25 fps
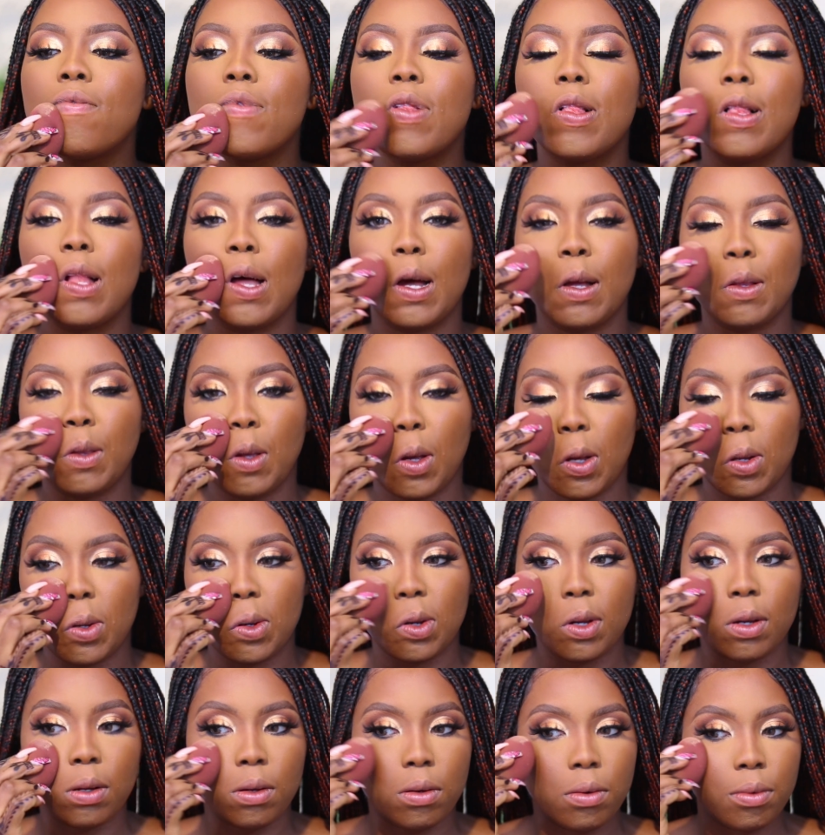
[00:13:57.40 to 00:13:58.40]

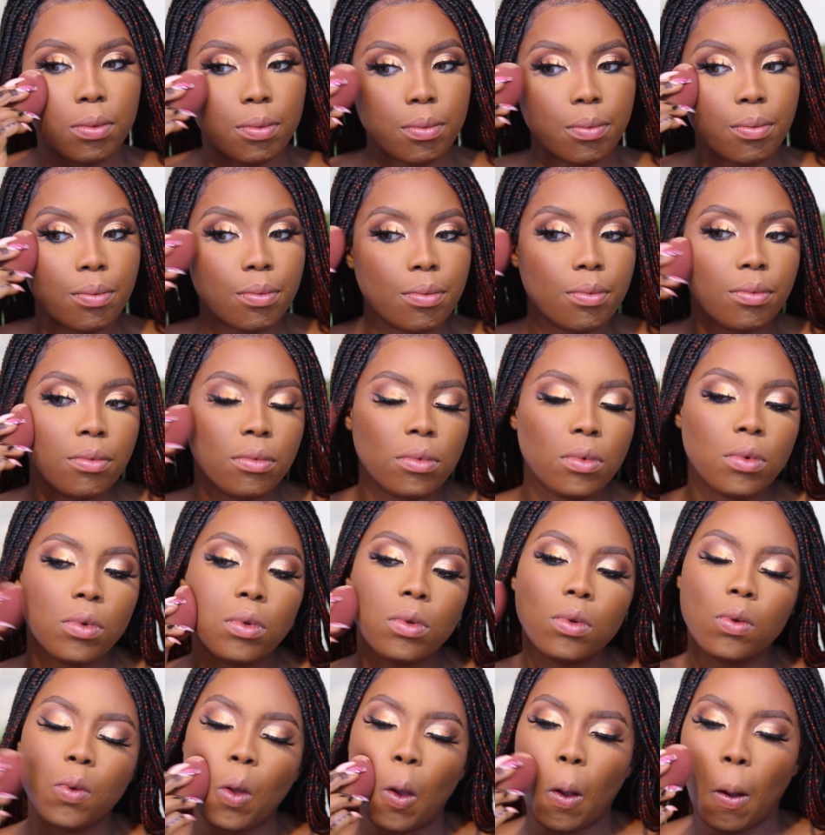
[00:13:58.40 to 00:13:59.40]
light-handed.
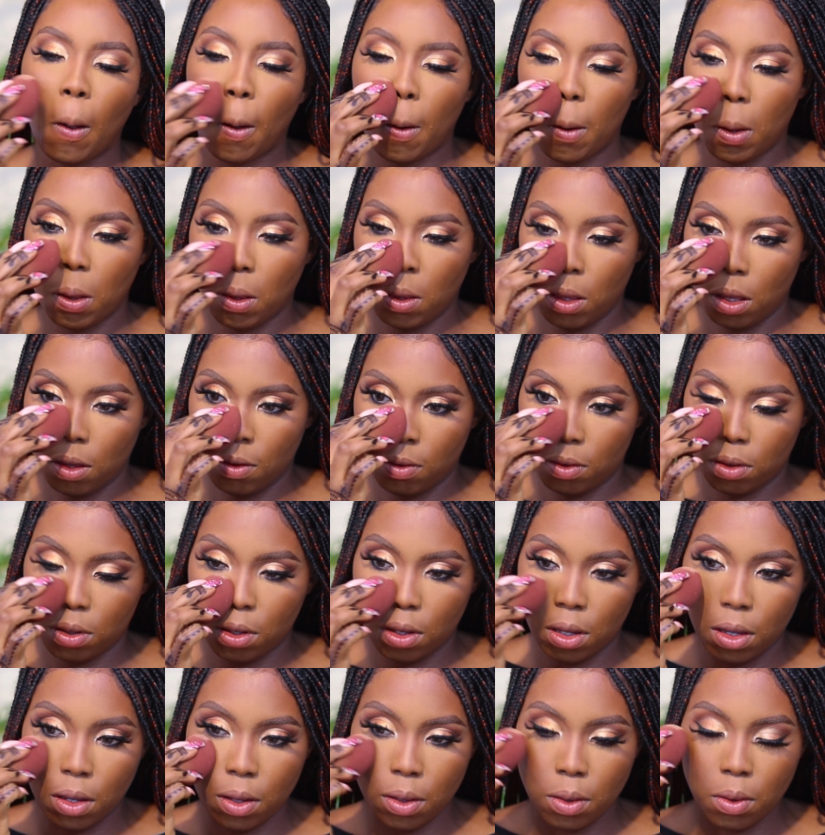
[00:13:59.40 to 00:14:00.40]
That's
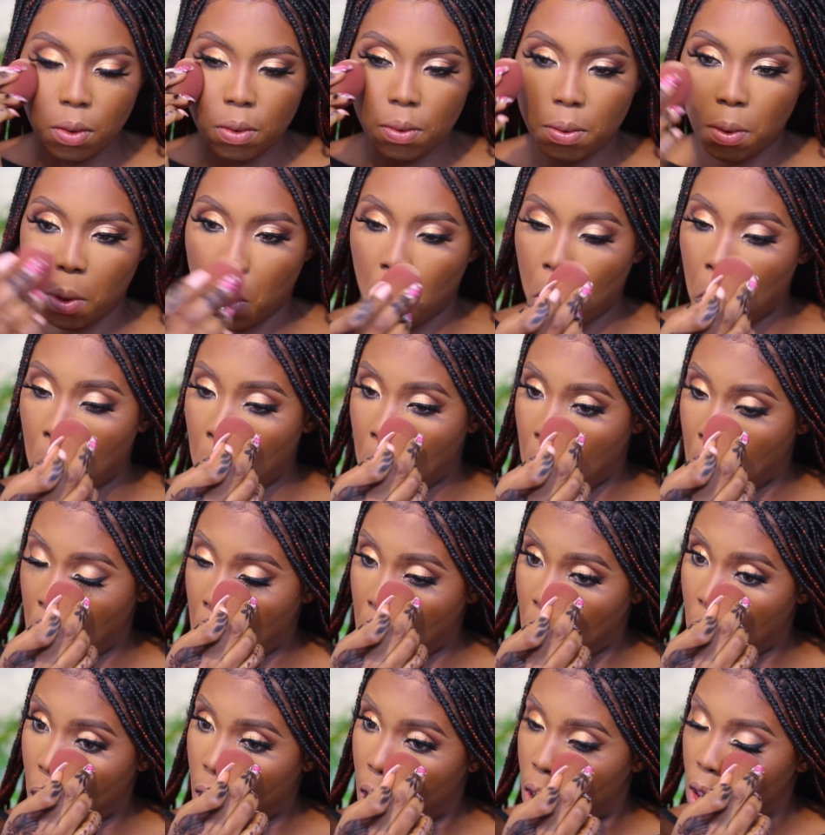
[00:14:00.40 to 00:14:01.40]
the key.
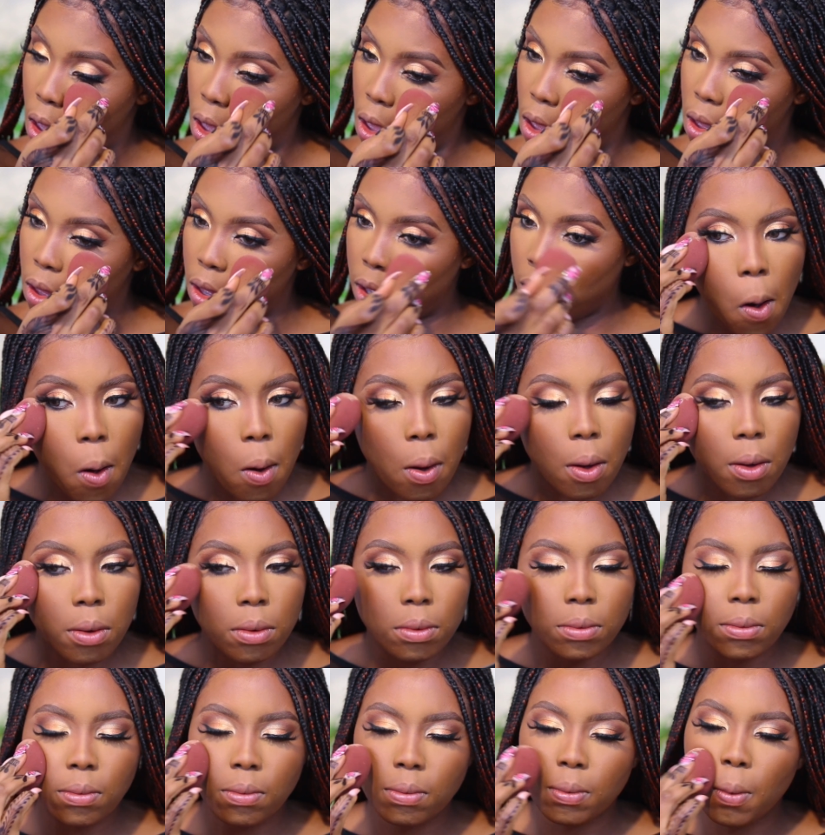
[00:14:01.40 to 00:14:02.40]
And to
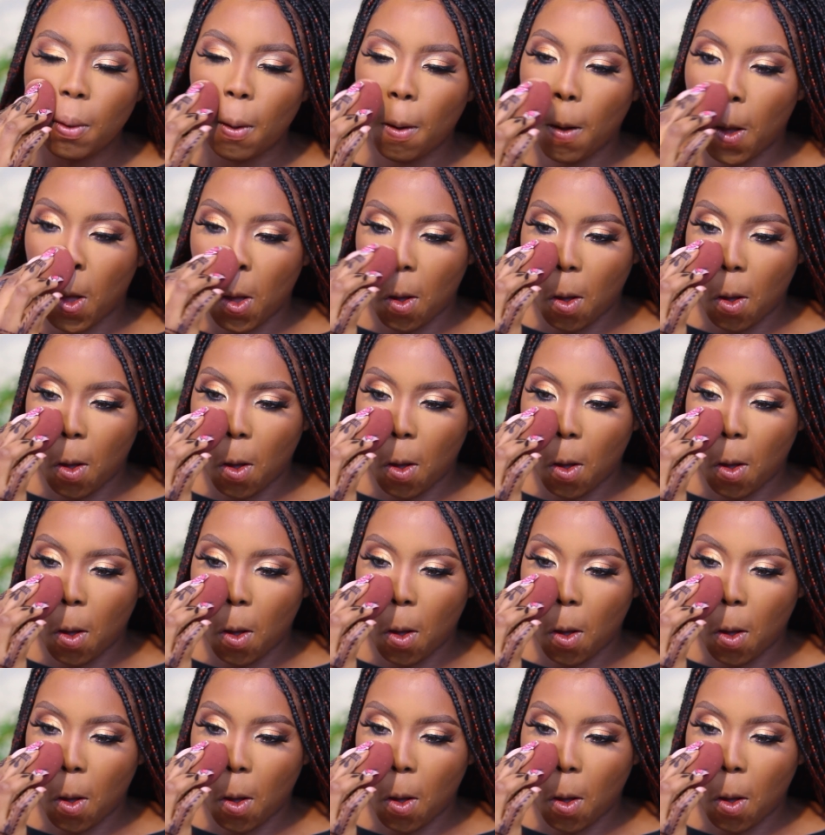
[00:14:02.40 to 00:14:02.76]
just make